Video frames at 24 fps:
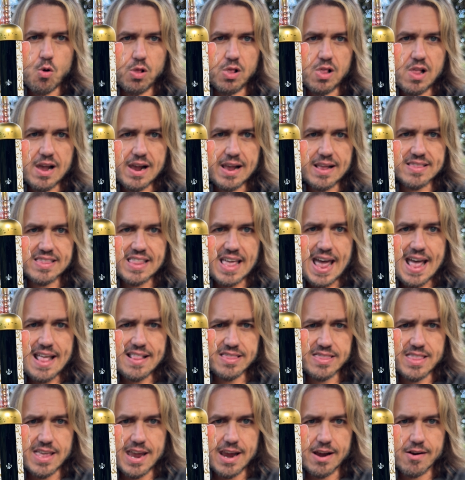Look at that
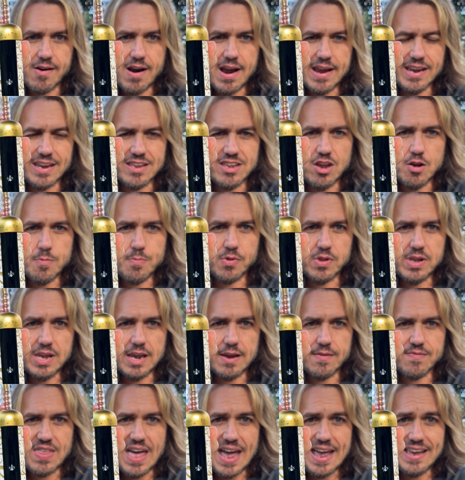thing, right? Can you
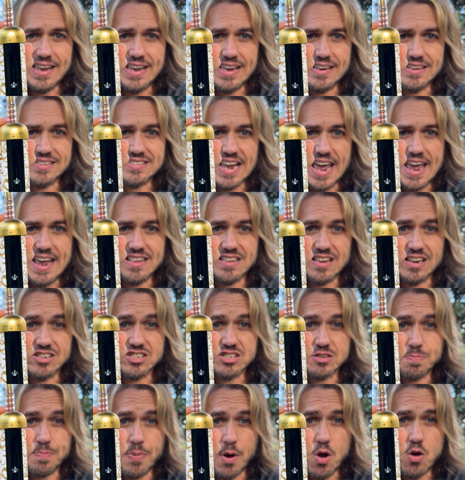believe that is a
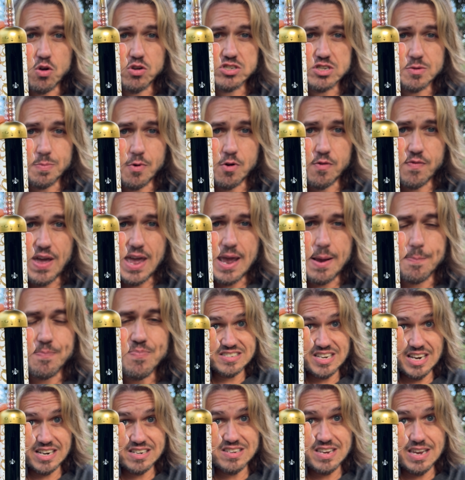disposable vape?
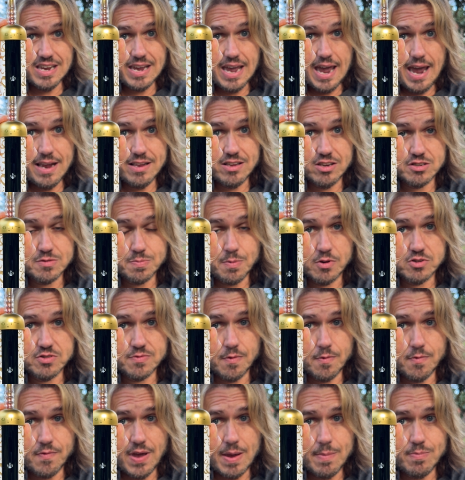60K
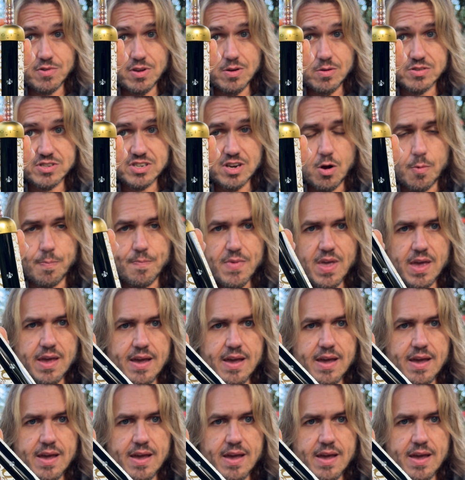disposable vape too. So